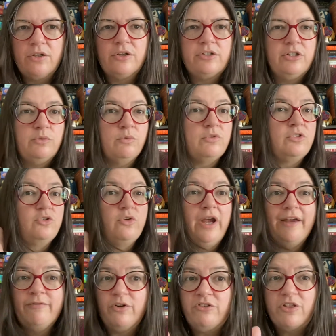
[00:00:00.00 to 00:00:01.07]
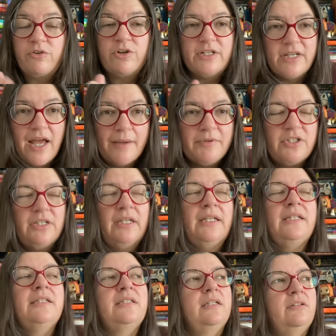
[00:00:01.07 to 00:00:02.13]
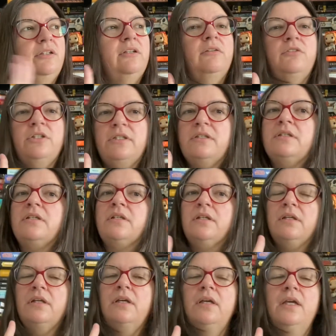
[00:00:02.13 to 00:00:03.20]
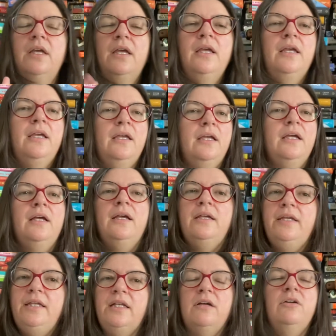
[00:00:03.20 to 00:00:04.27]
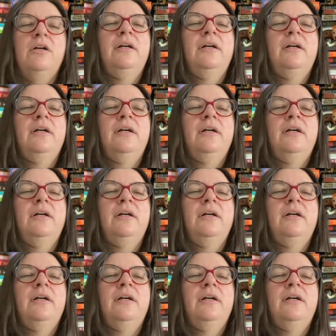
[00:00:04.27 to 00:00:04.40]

She wants to try for another adoption. So, you know, just, you know,